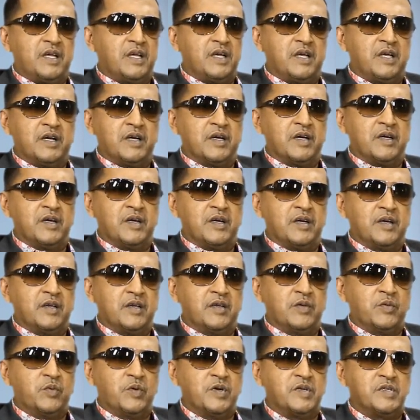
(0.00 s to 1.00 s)

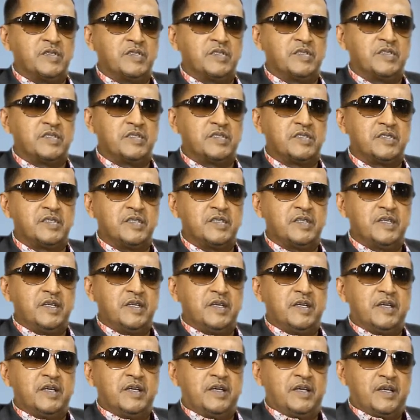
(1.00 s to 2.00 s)
I was
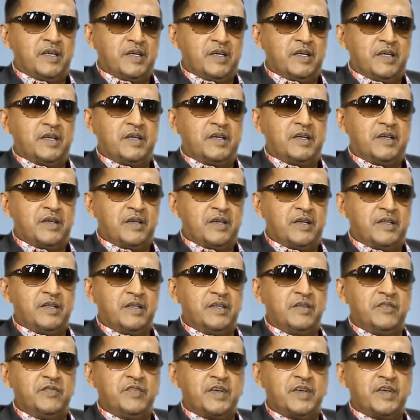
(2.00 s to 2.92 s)
the